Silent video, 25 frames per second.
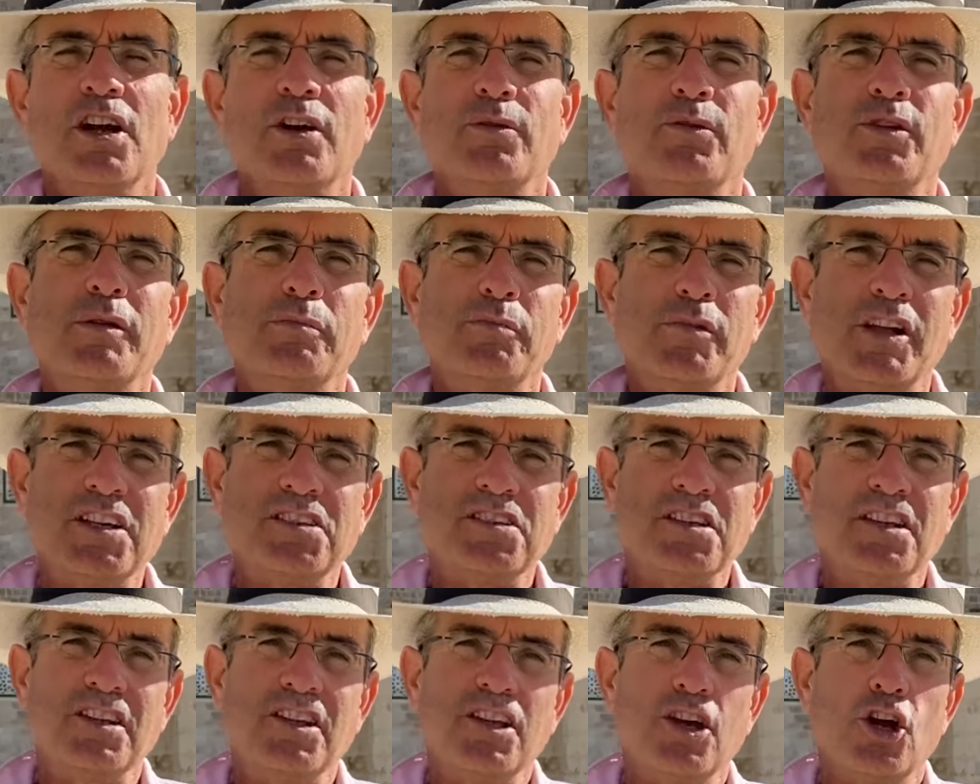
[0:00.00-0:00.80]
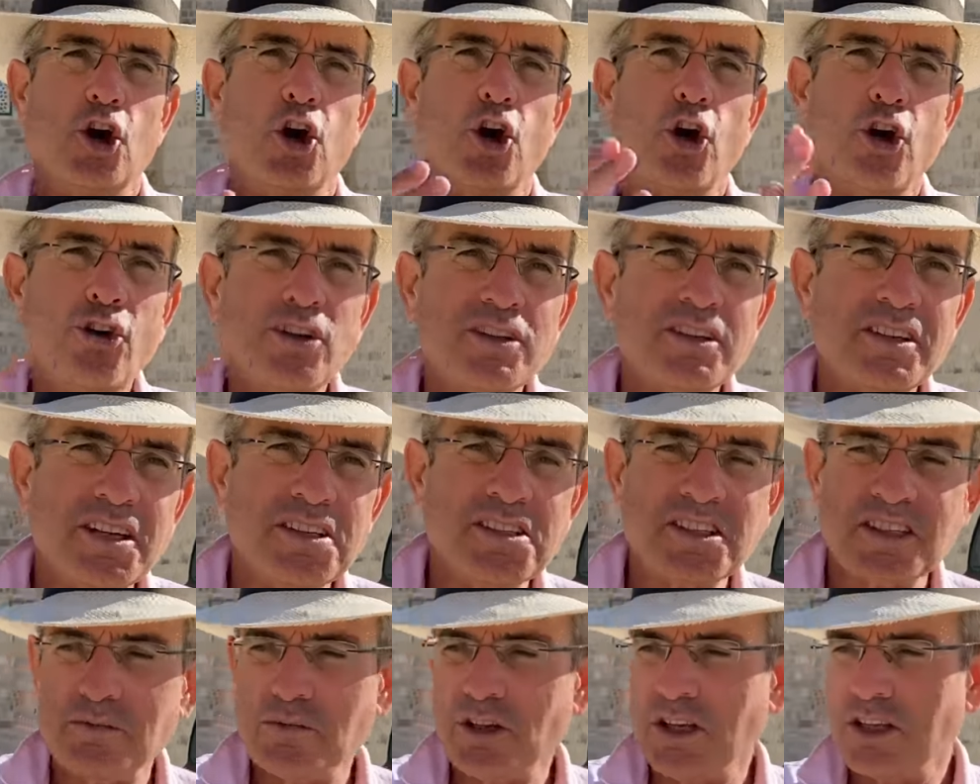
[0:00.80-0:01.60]
replacing the Old
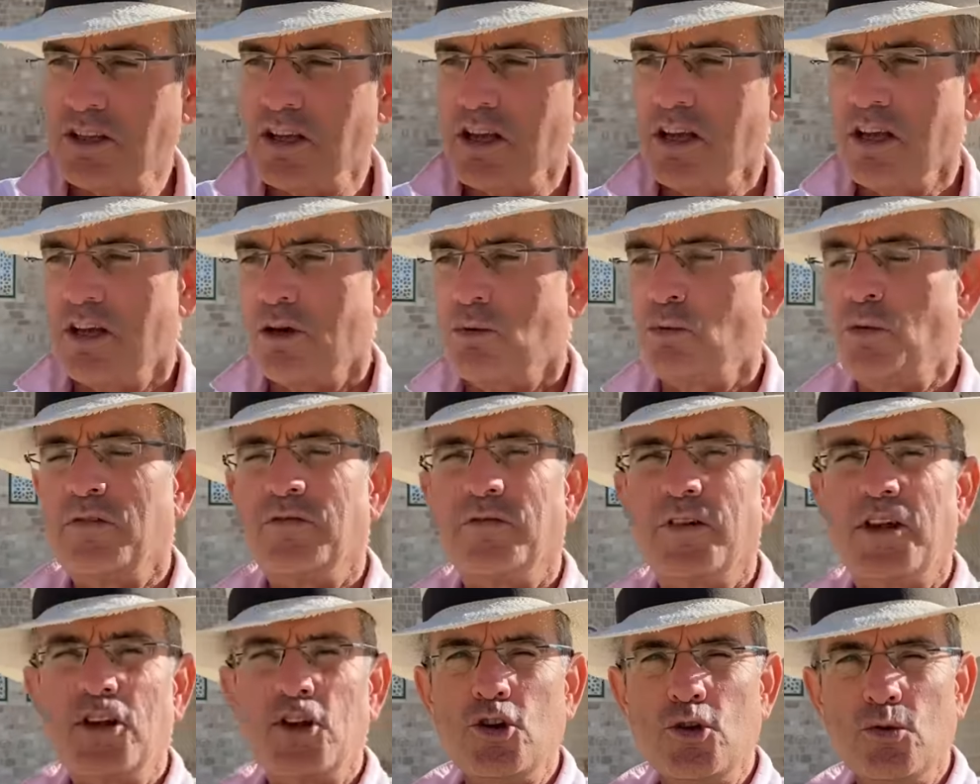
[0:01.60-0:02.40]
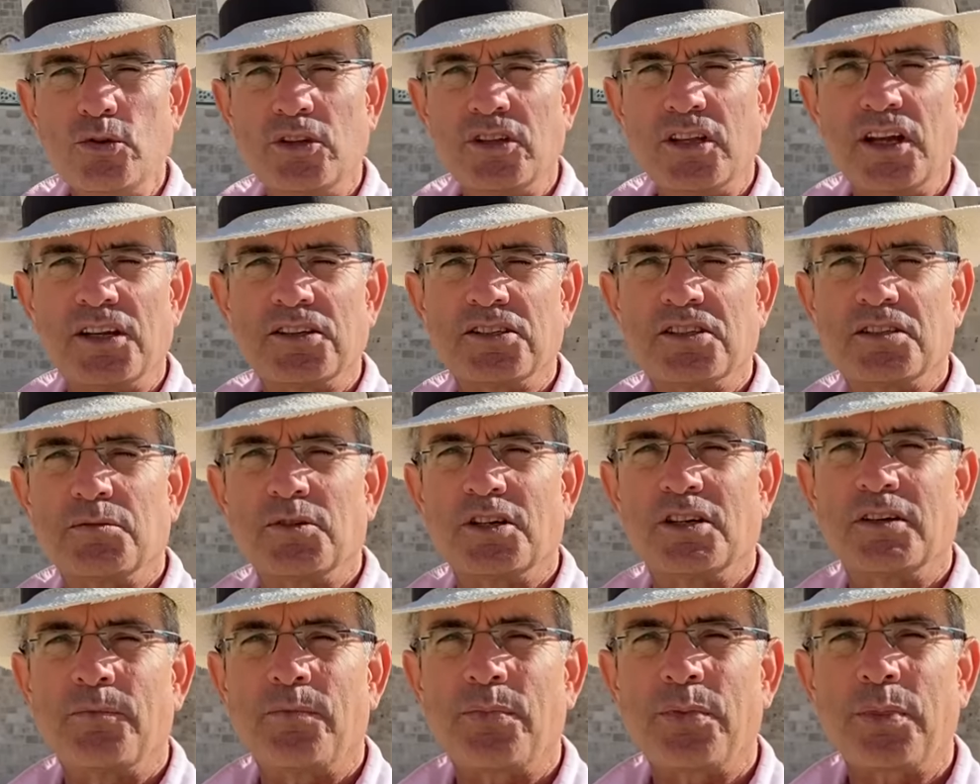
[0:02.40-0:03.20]
Testament with a New
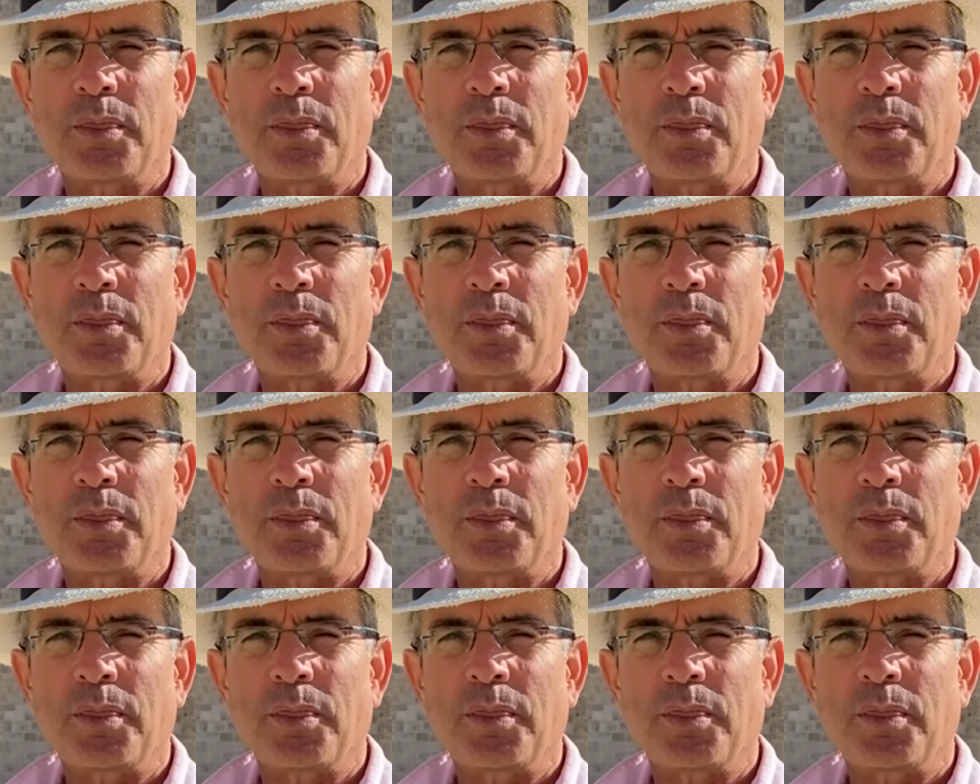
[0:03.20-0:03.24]
Testament.